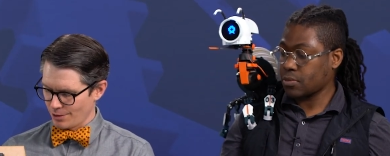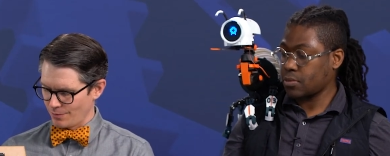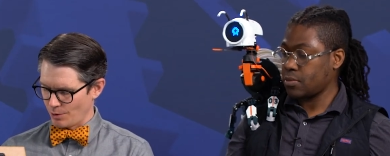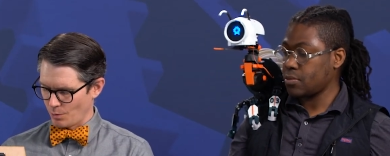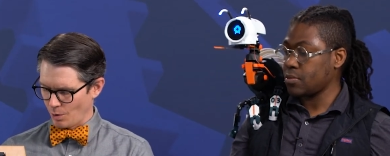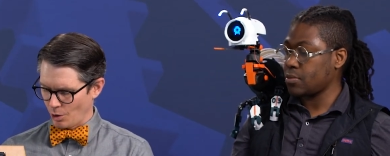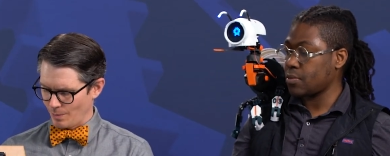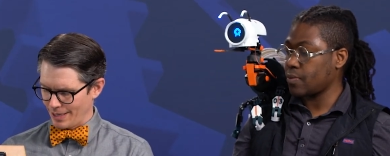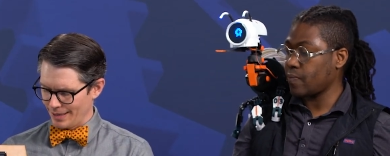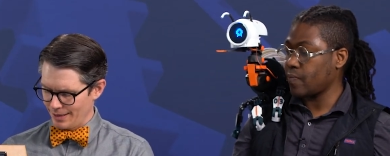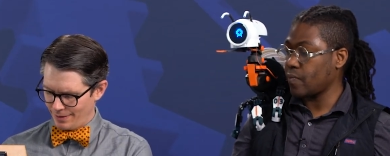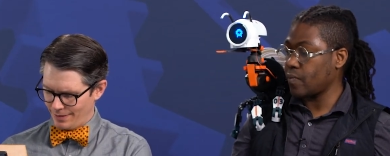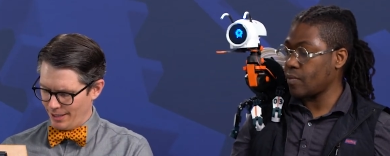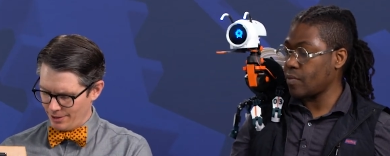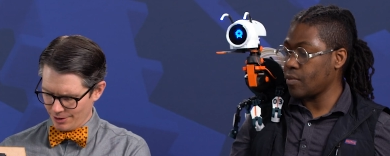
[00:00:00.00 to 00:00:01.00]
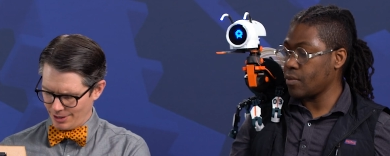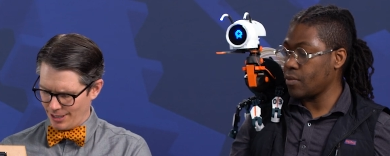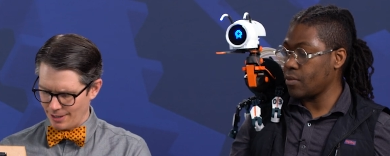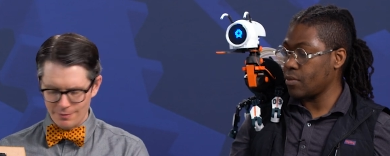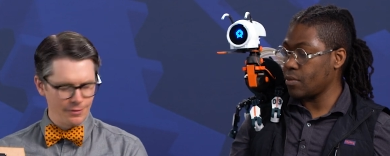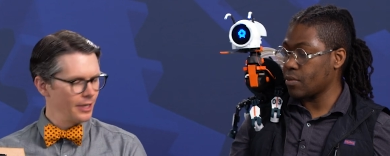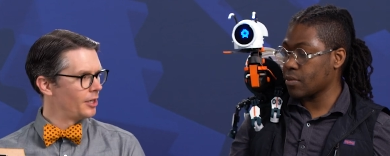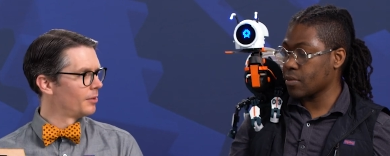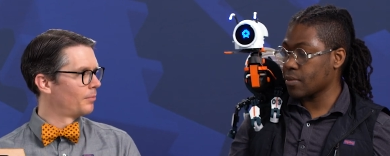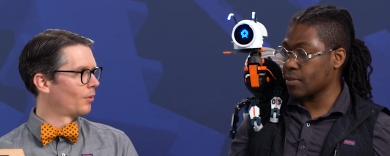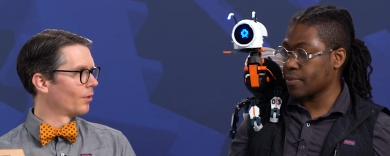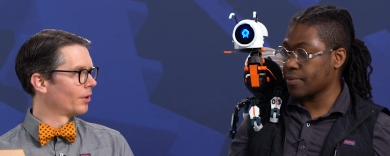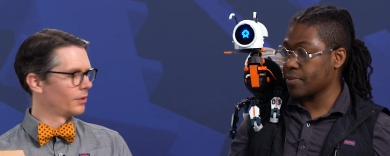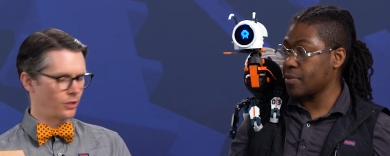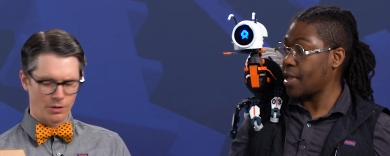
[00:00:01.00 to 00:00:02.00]
Speaker 1: of the robot, and here's the NVIDIA
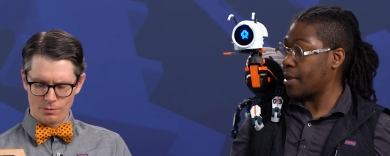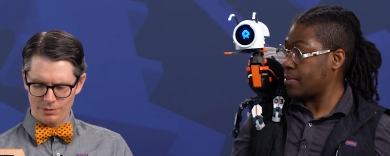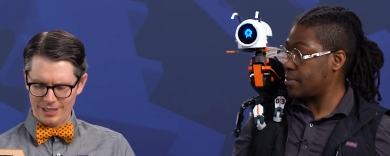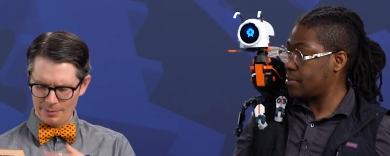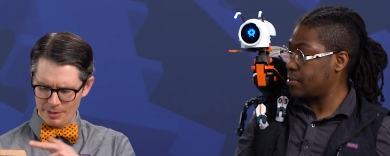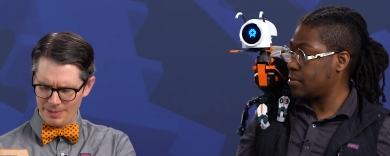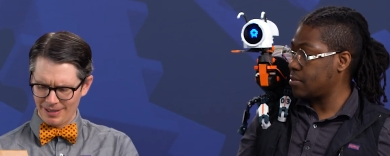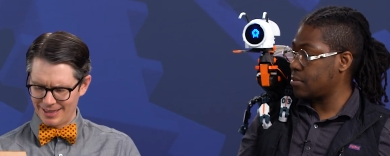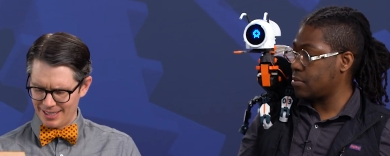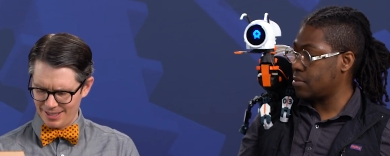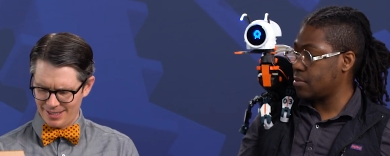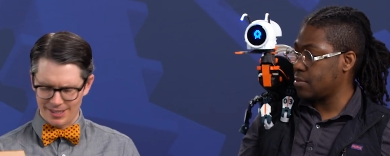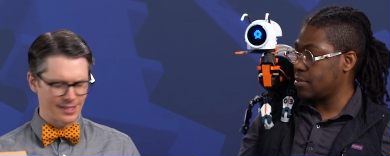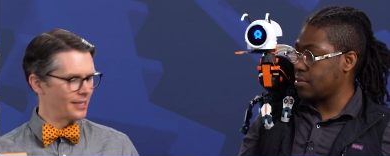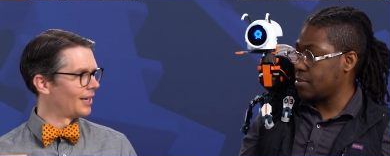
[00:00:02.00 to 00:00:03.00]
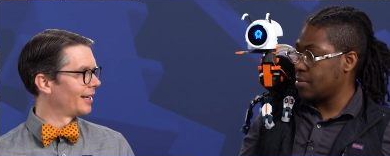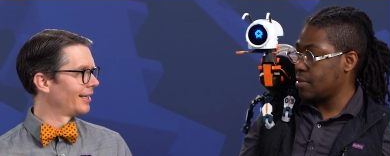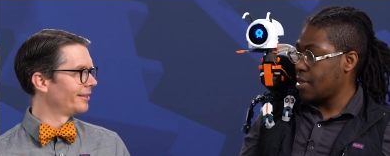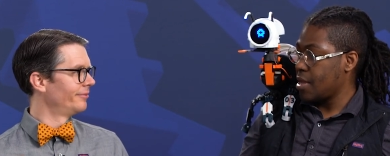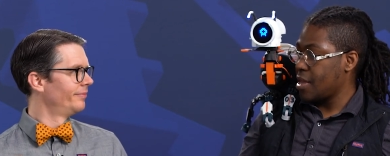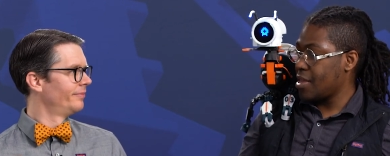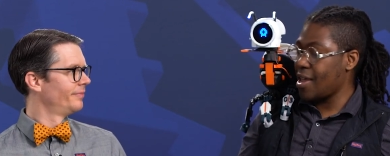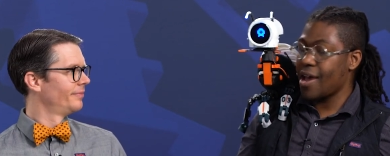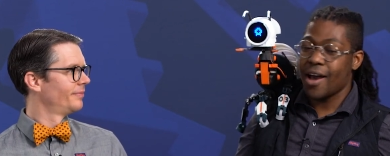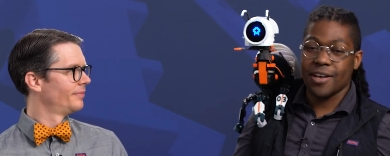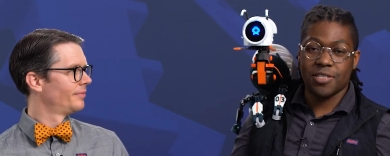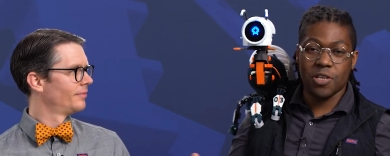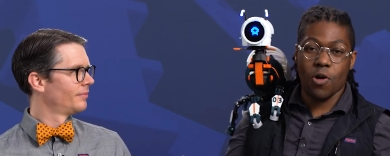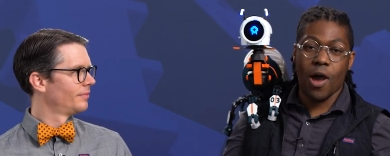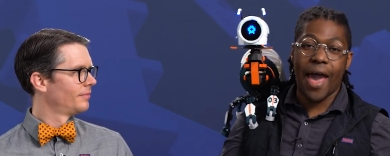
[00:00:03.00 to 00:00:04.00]
board. So tell me about this design.
Speaker 2: Yeah,
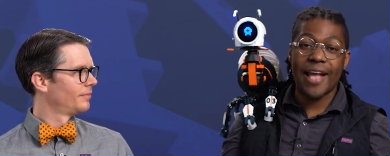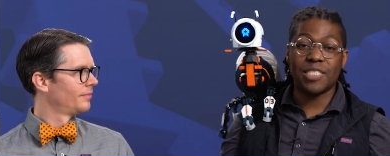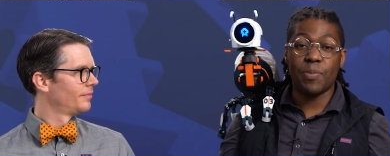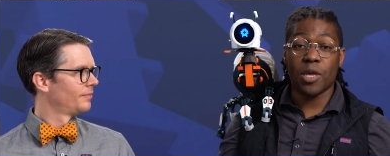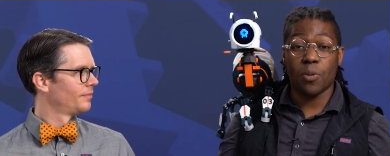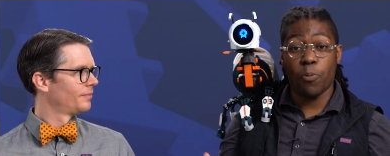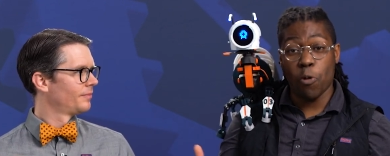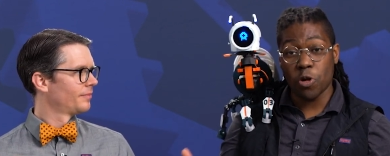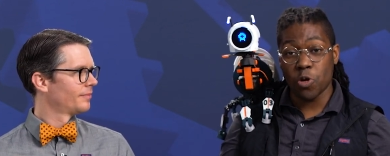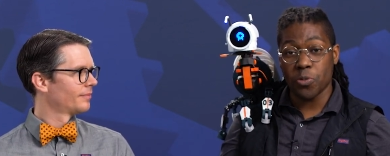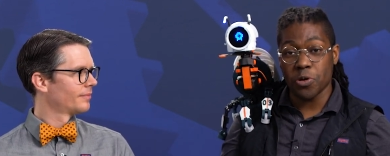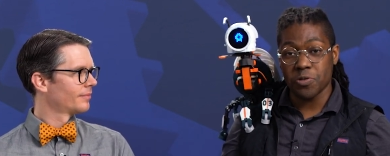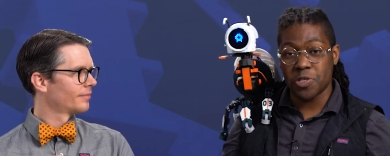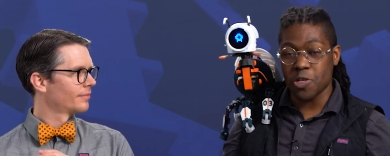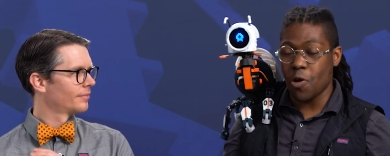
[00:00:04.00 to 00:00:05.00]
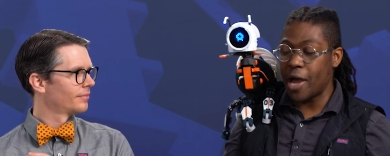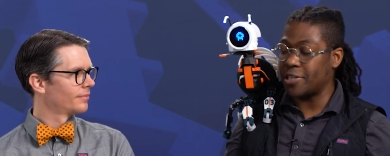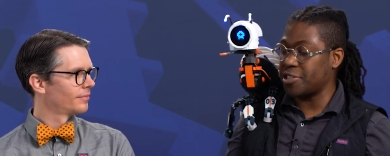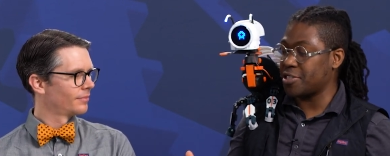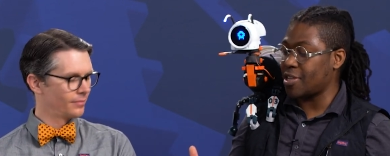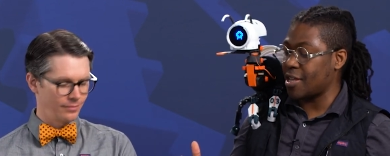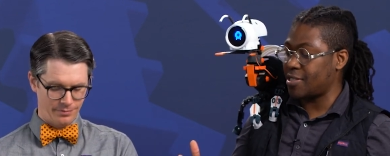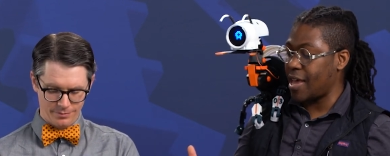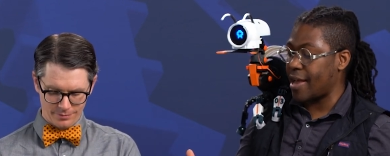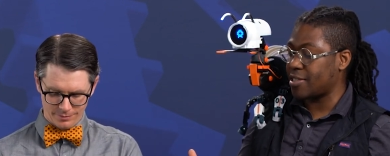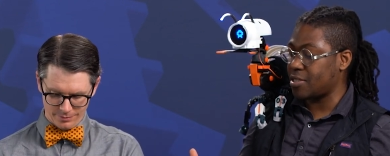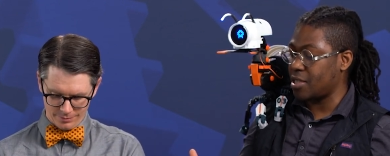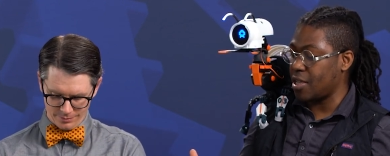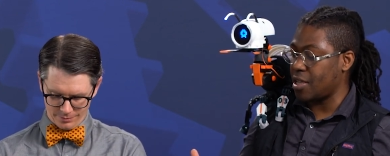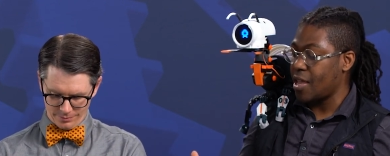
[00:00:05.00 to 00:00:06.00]
so I had to make it portable, so I just
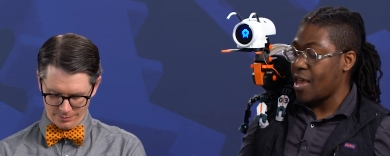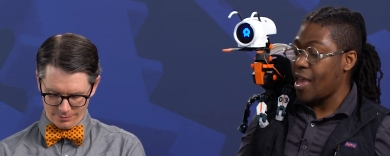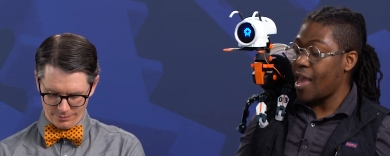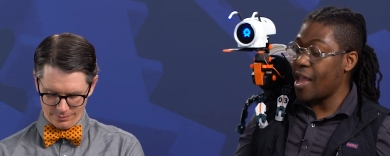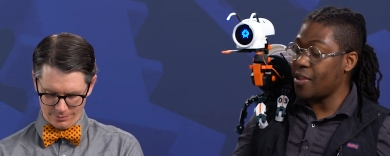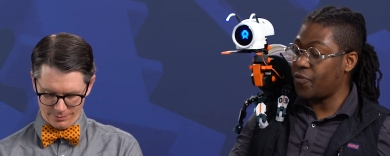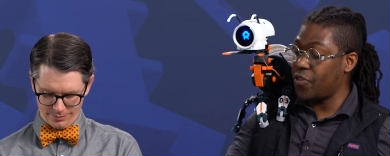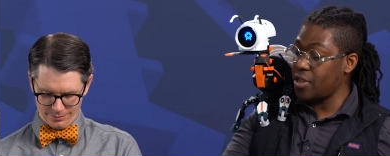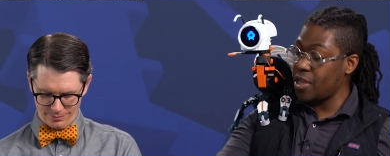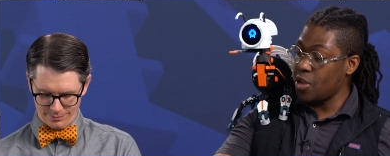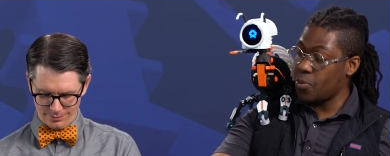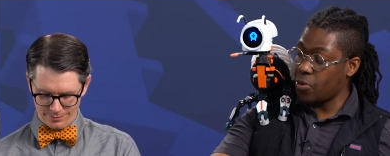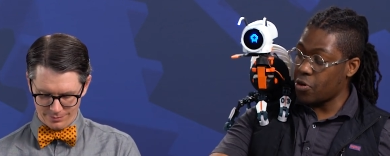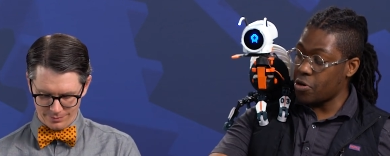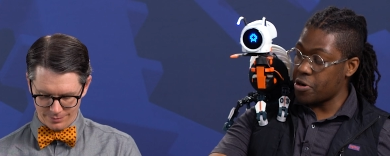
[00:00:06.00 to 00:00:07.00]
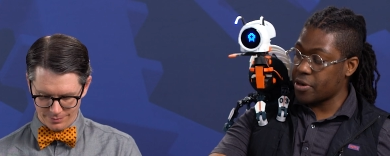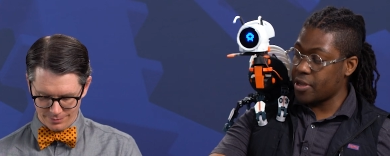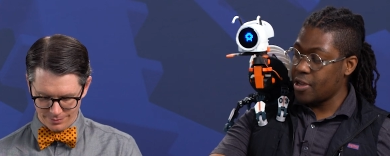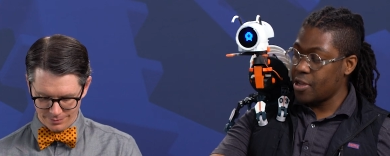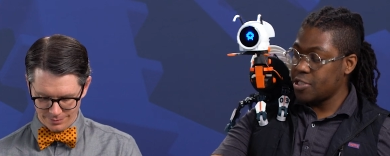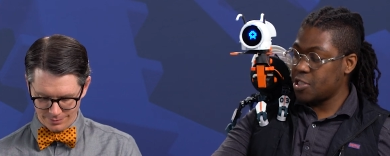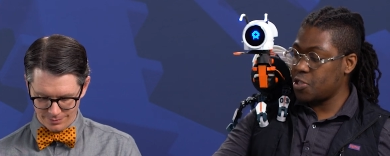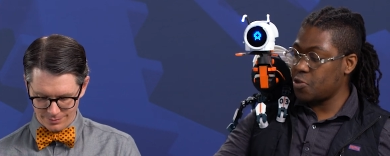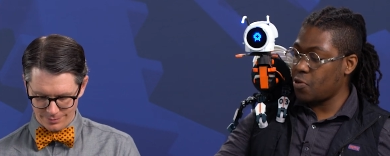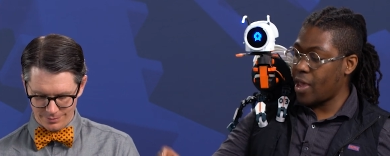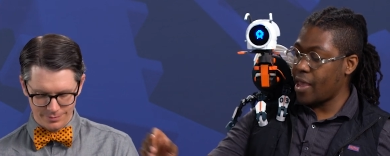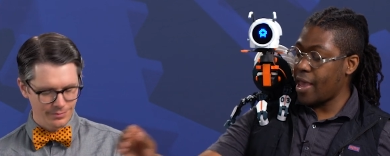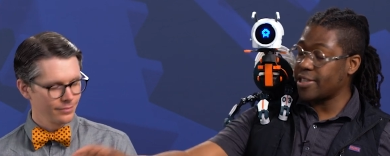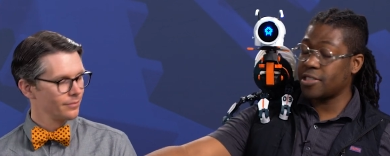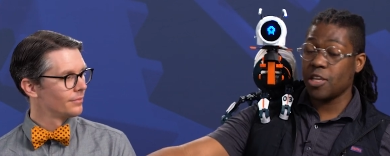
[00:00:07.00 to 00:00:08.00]
attached the NVIDIA board to a
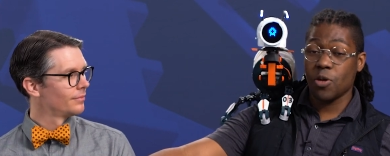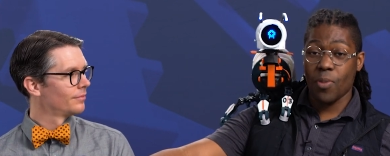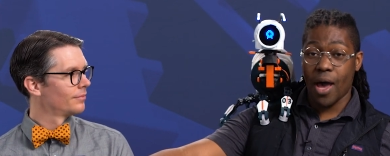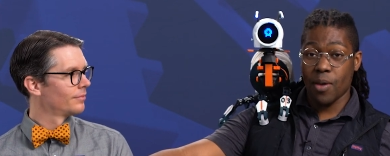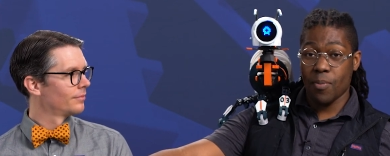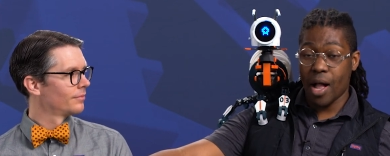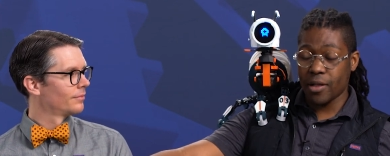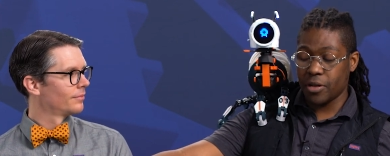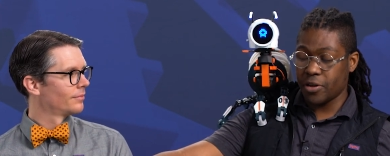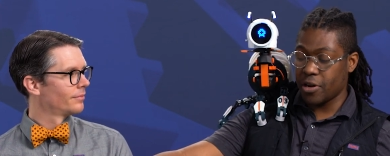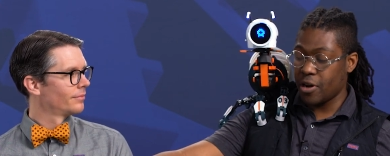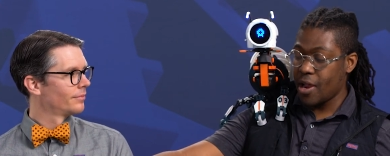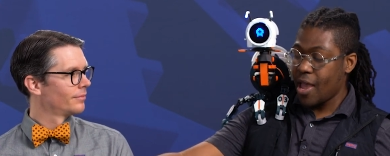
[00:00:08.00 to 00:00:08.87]
H D M I monitor